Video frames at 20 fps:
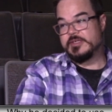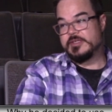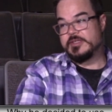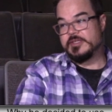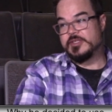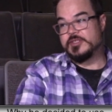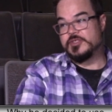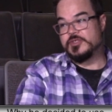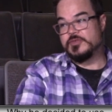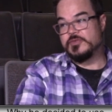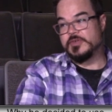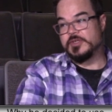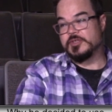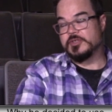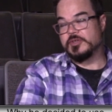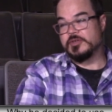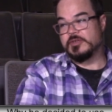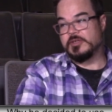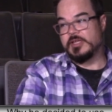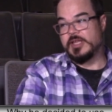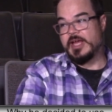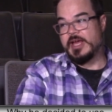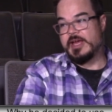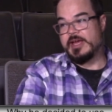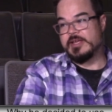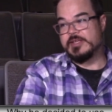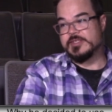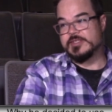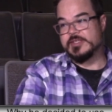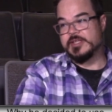that you've
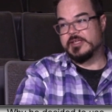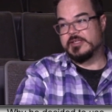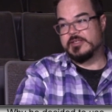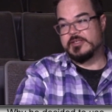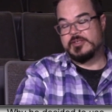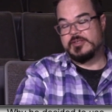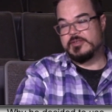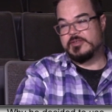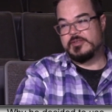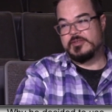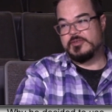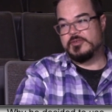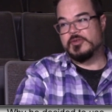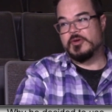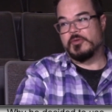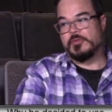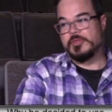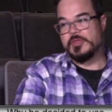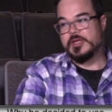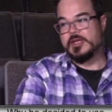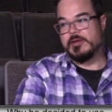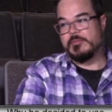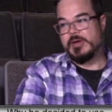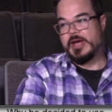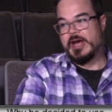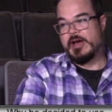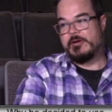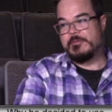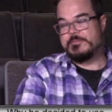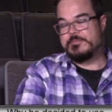internalized that you don't think
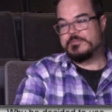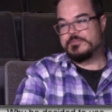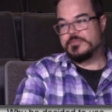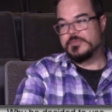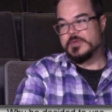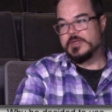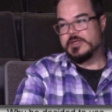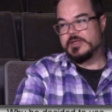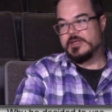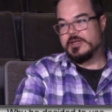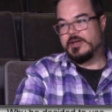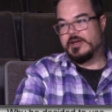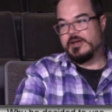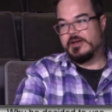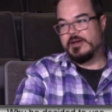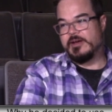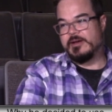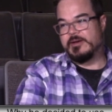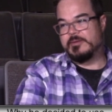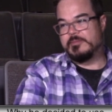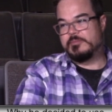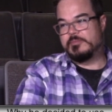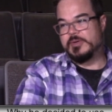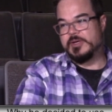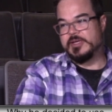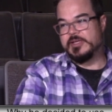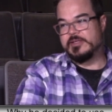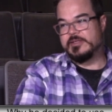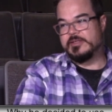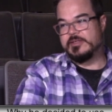about. Uh,
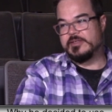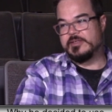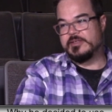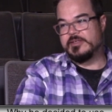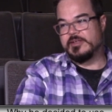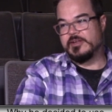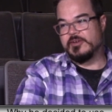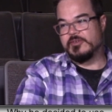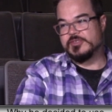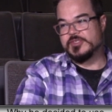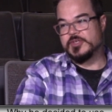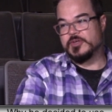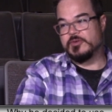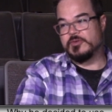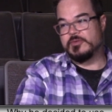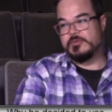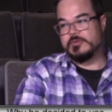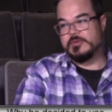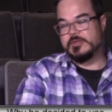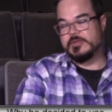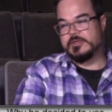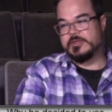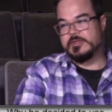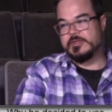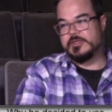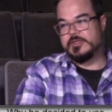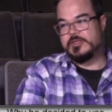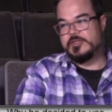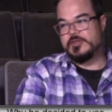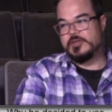but, you know, so
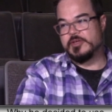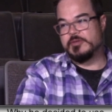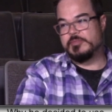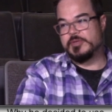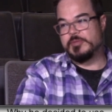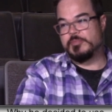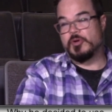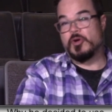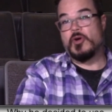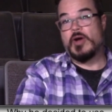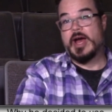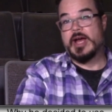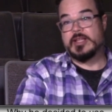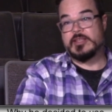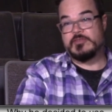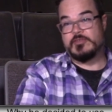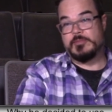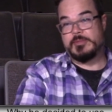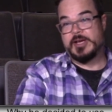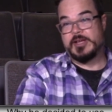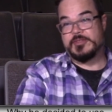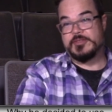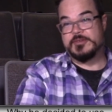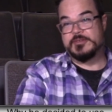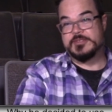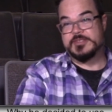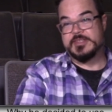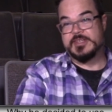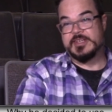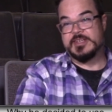you could be proactive about
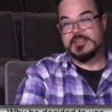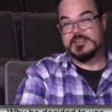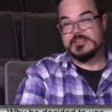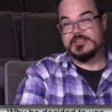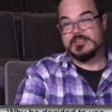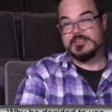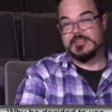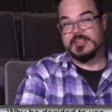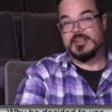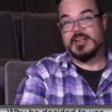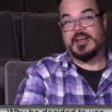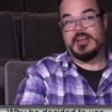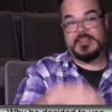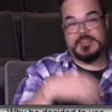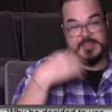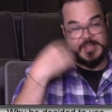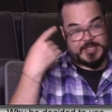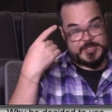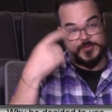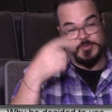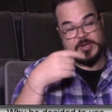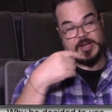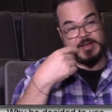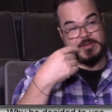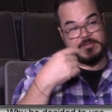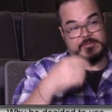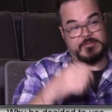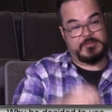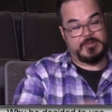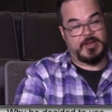those things. And, I, and that's what
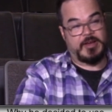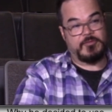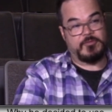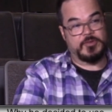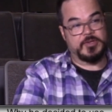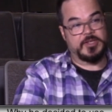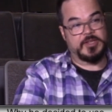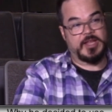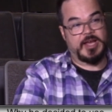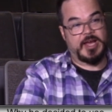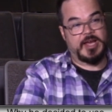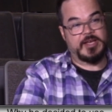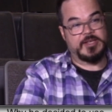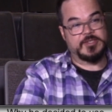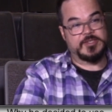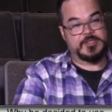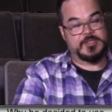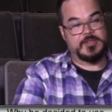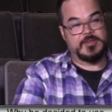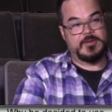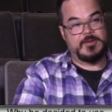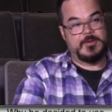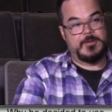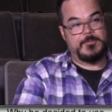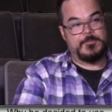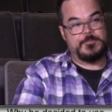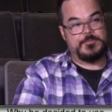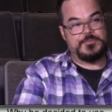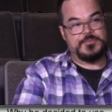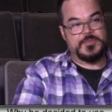I've, I've realized
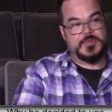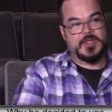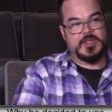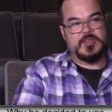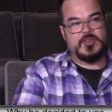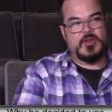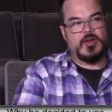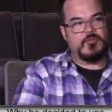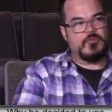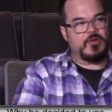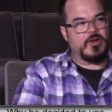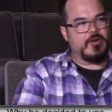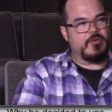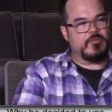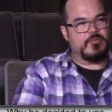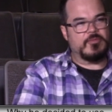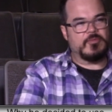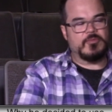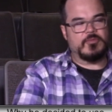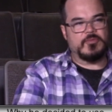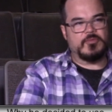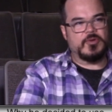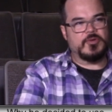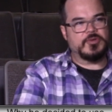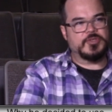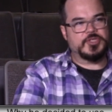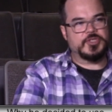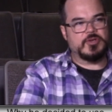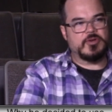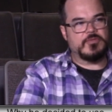you know, I, I wrote a
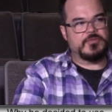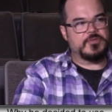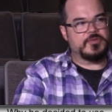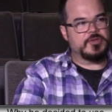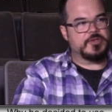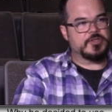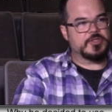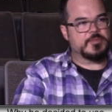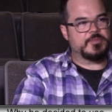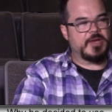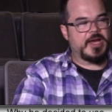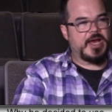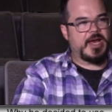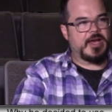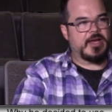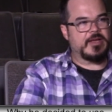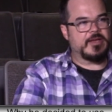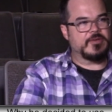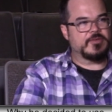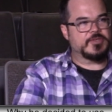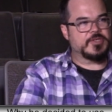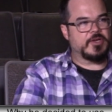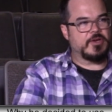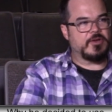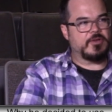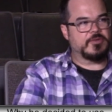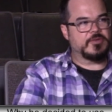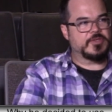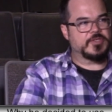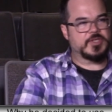show a few years back. It's
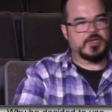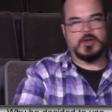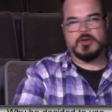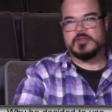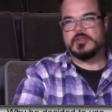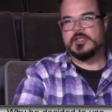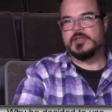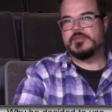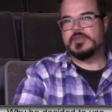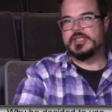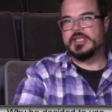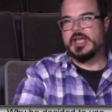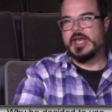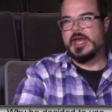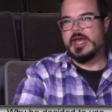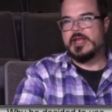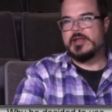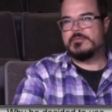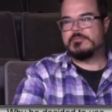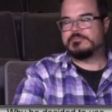called Song of Living Dead.